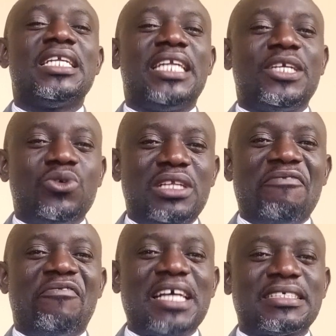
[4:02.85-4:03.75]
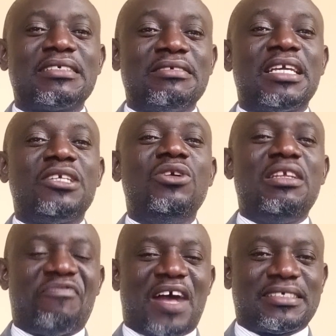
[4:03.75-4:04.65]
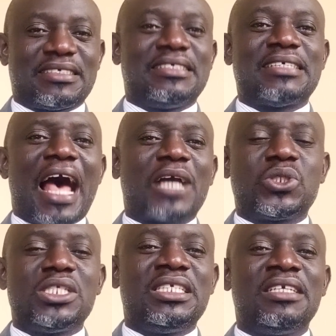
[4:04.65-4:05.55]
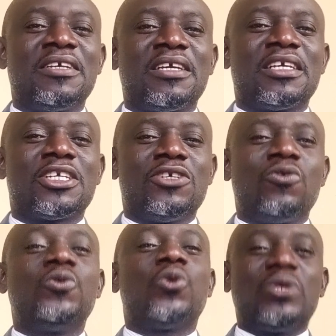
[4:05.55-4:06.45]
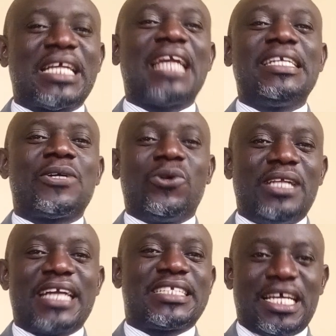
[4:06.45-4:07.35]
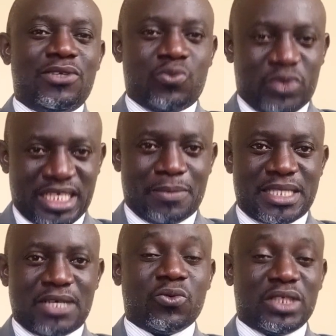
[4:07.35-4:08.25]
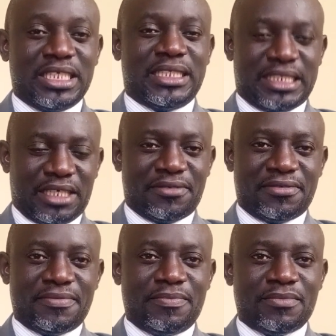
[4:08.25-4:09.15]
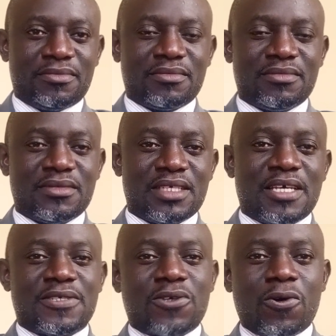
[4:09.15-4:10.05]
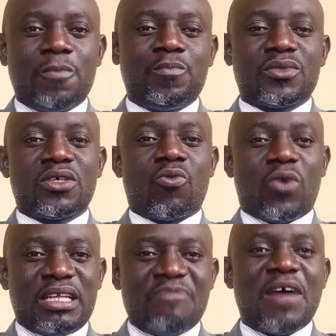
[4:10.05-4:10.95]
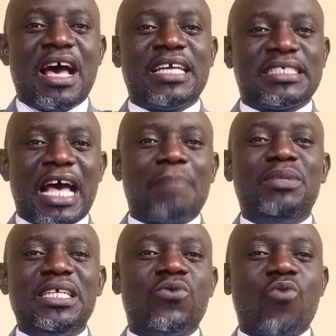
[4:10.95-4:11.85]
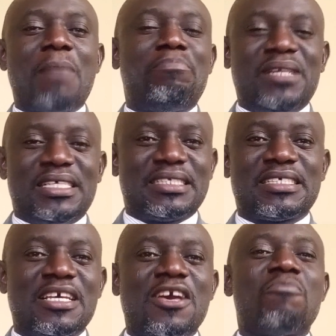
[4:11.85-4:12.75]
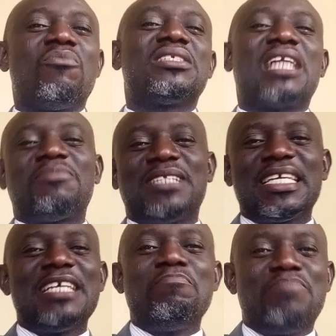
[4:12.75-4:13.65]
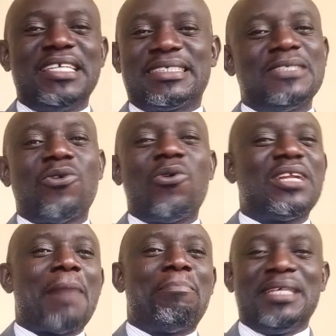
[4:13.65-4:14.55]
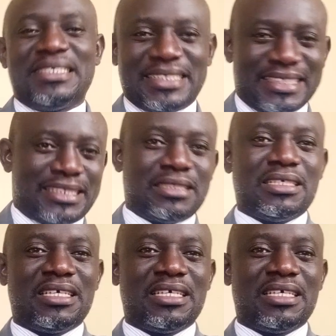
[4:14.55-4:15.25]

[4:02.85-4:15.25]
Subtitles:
The universe is actually, totally connected with itself. So whatever is happening in one place must have taken place in other places.